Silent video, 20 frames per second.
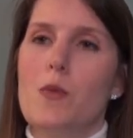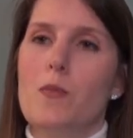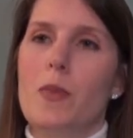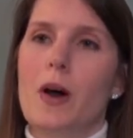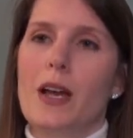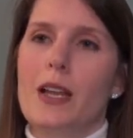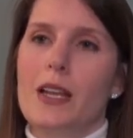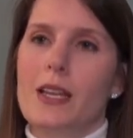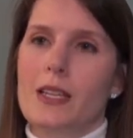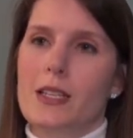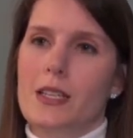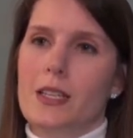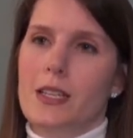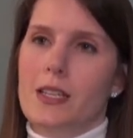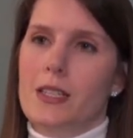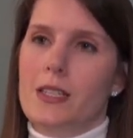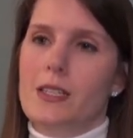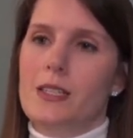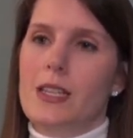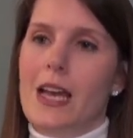But it
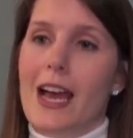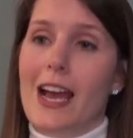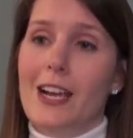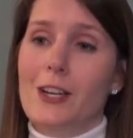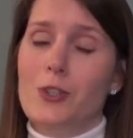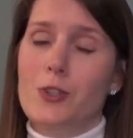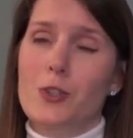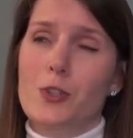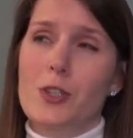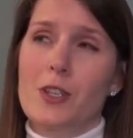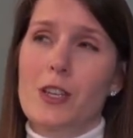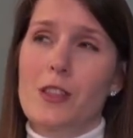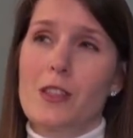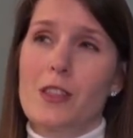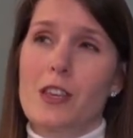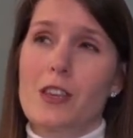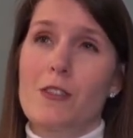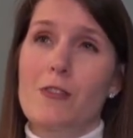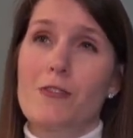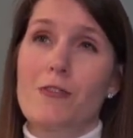is actually
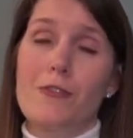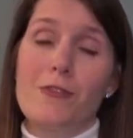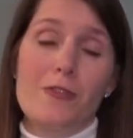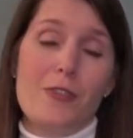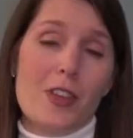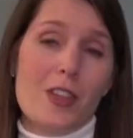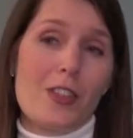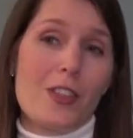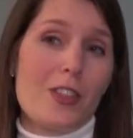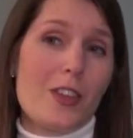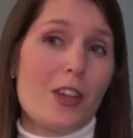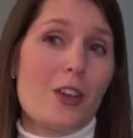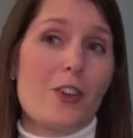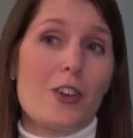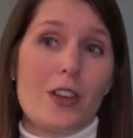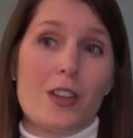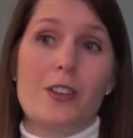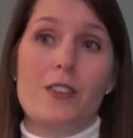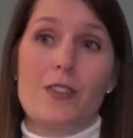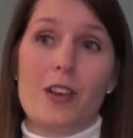the fifth
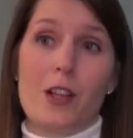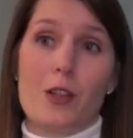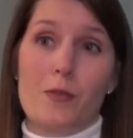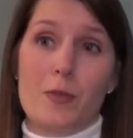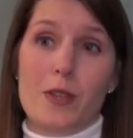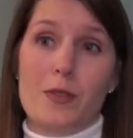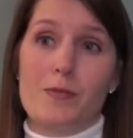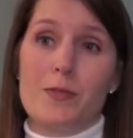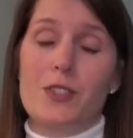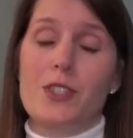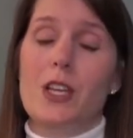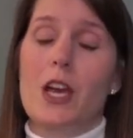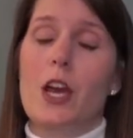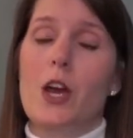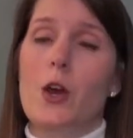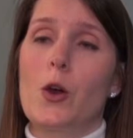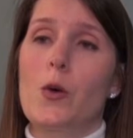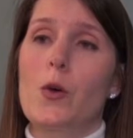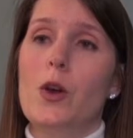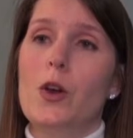year in development.
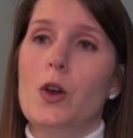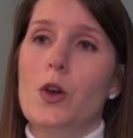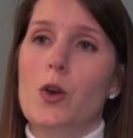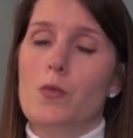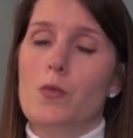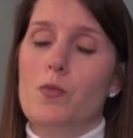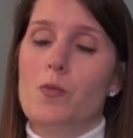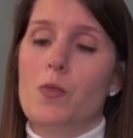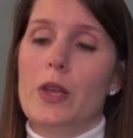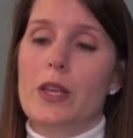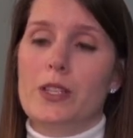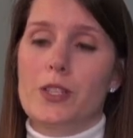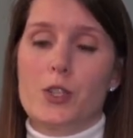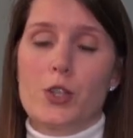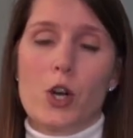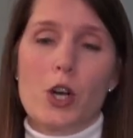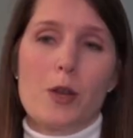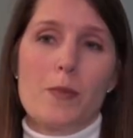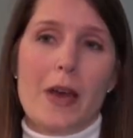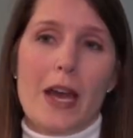So it
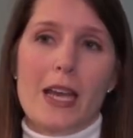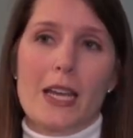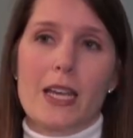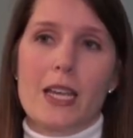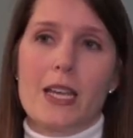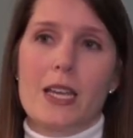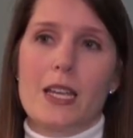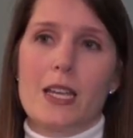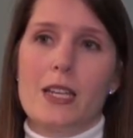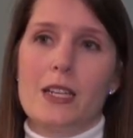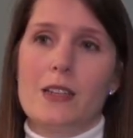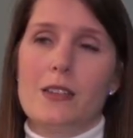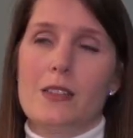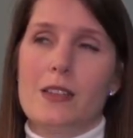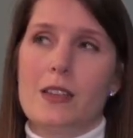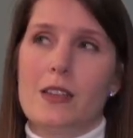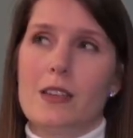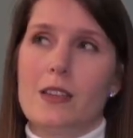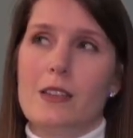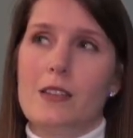started back in
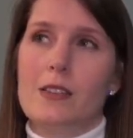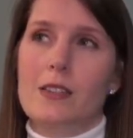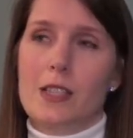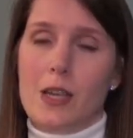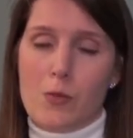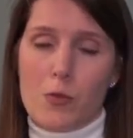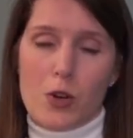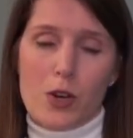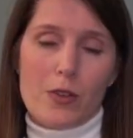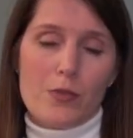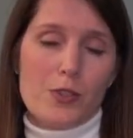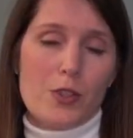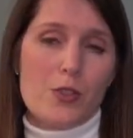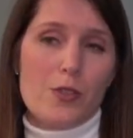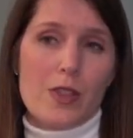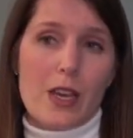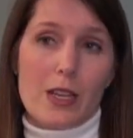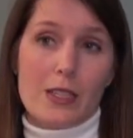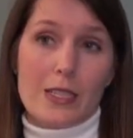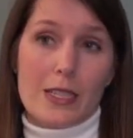the summer of
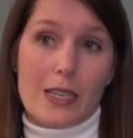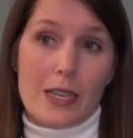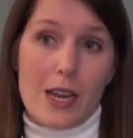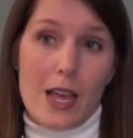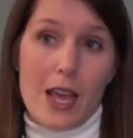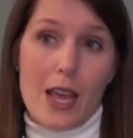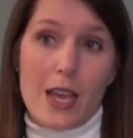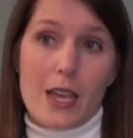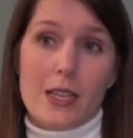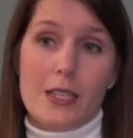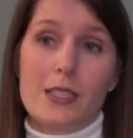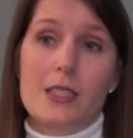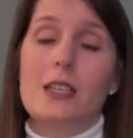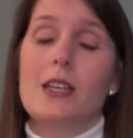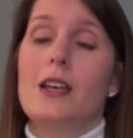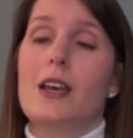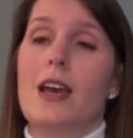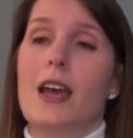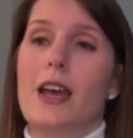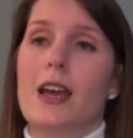2008.
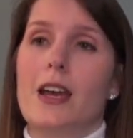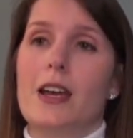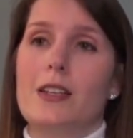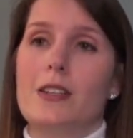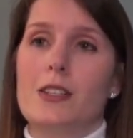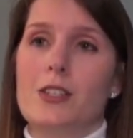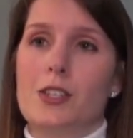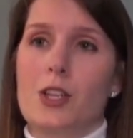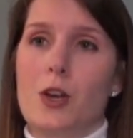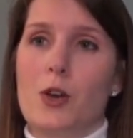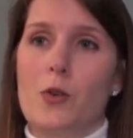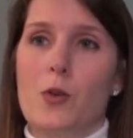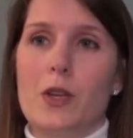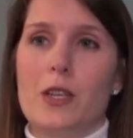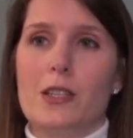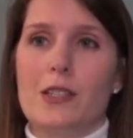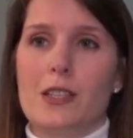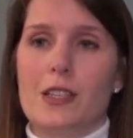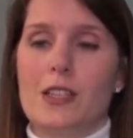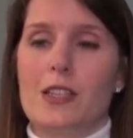And so
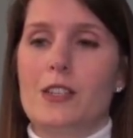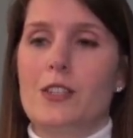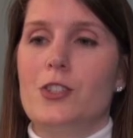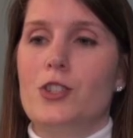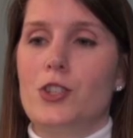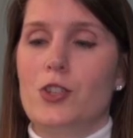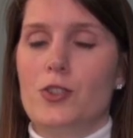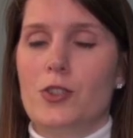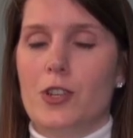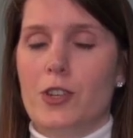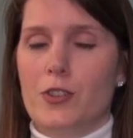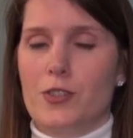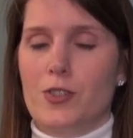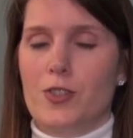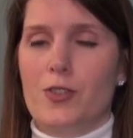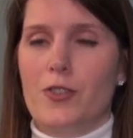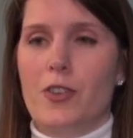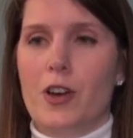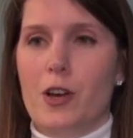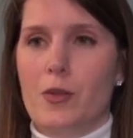we did 2 years
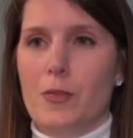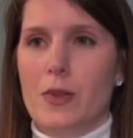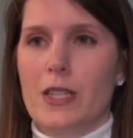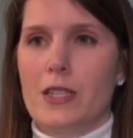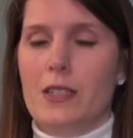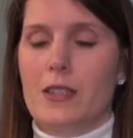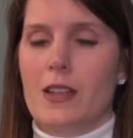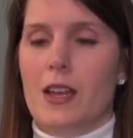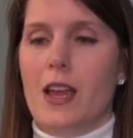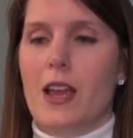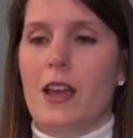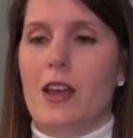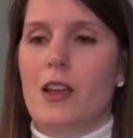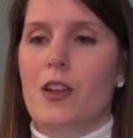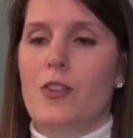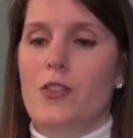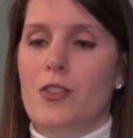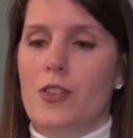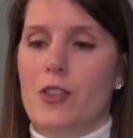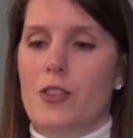of development,
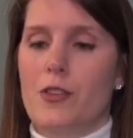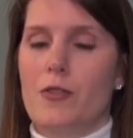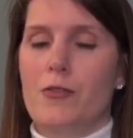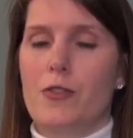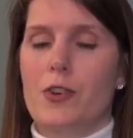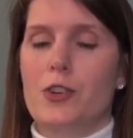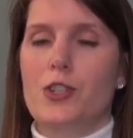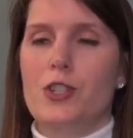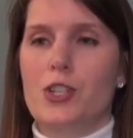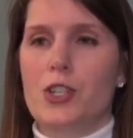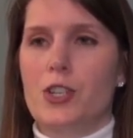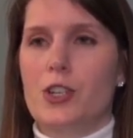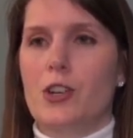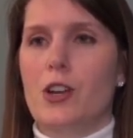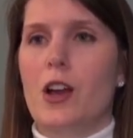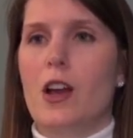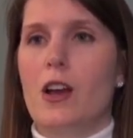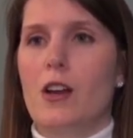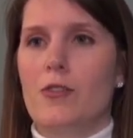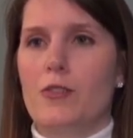and then the first
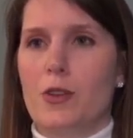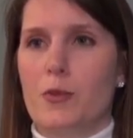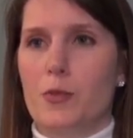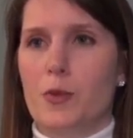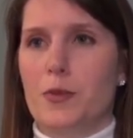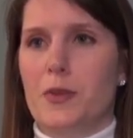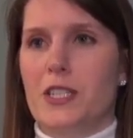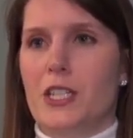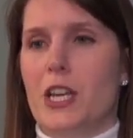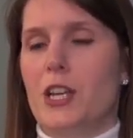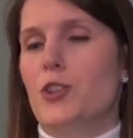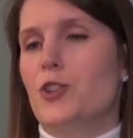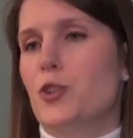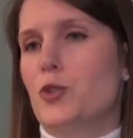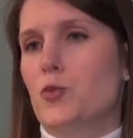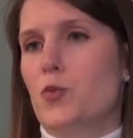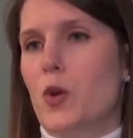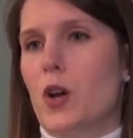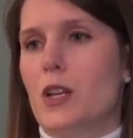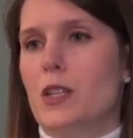year of
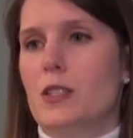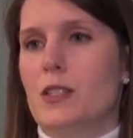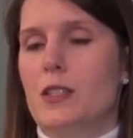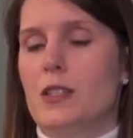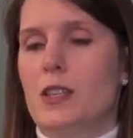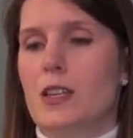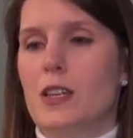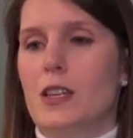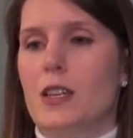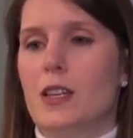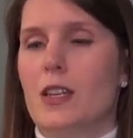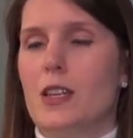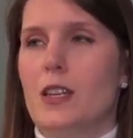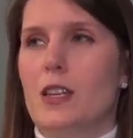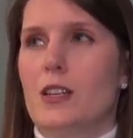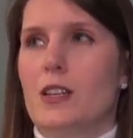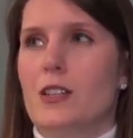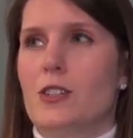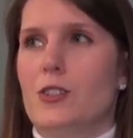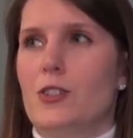implementation was the
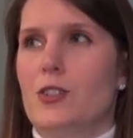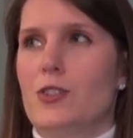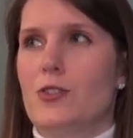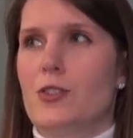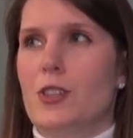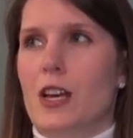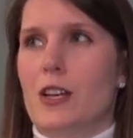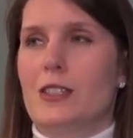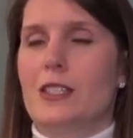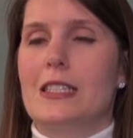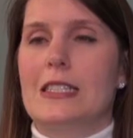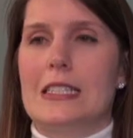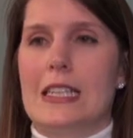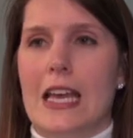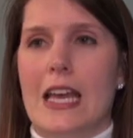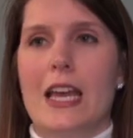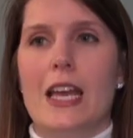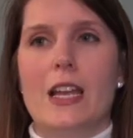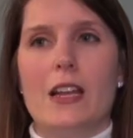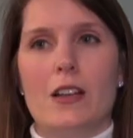
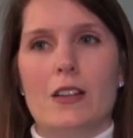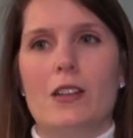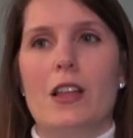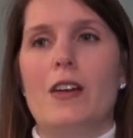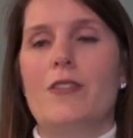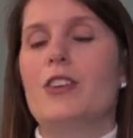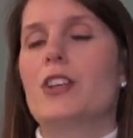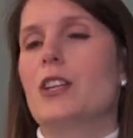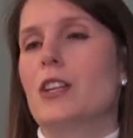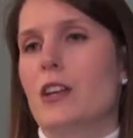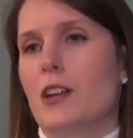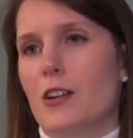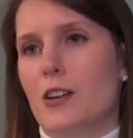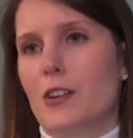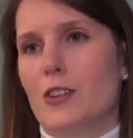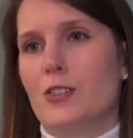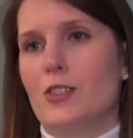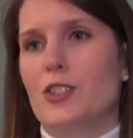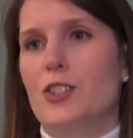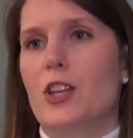2010-11
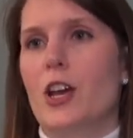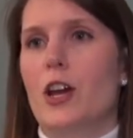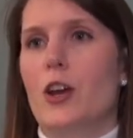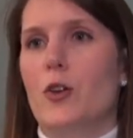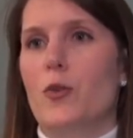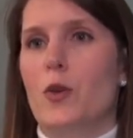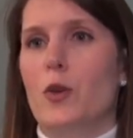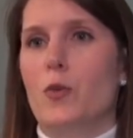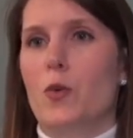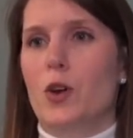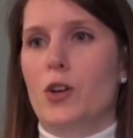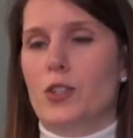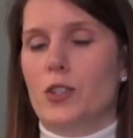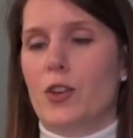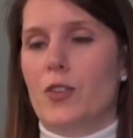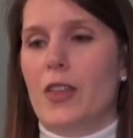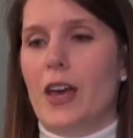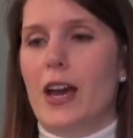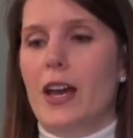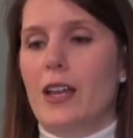year. So we worked
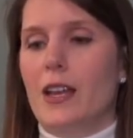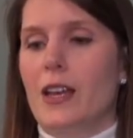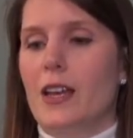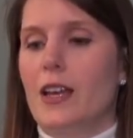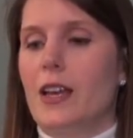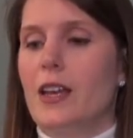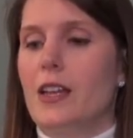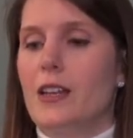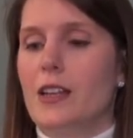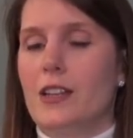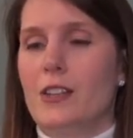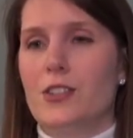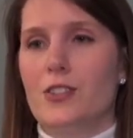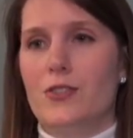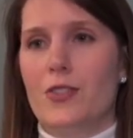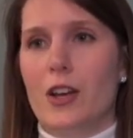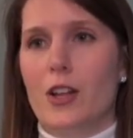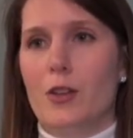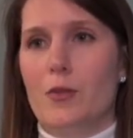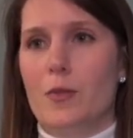on that, and in
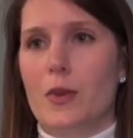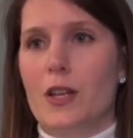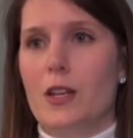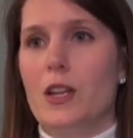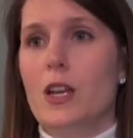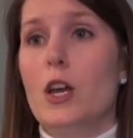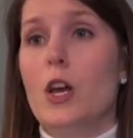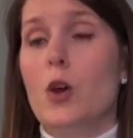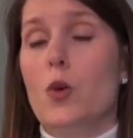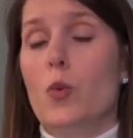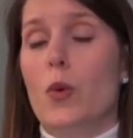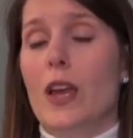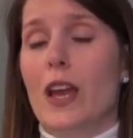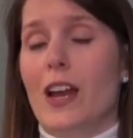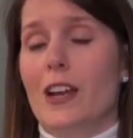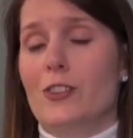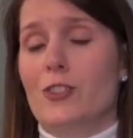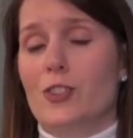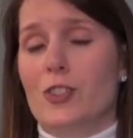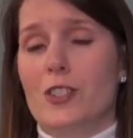development we
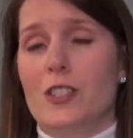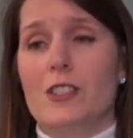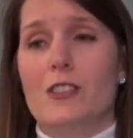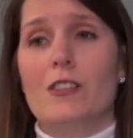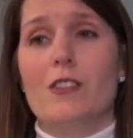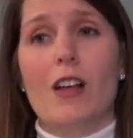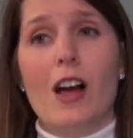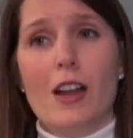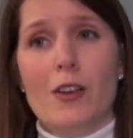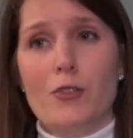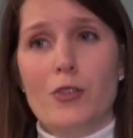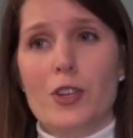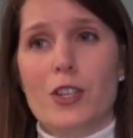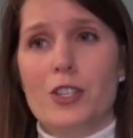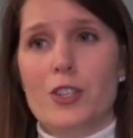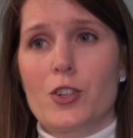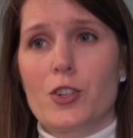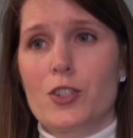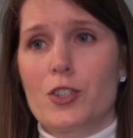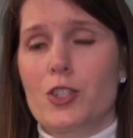actually did a lot of
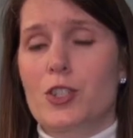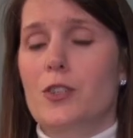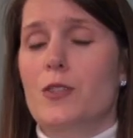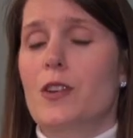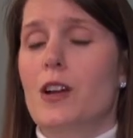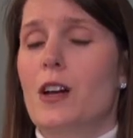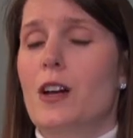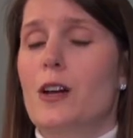research.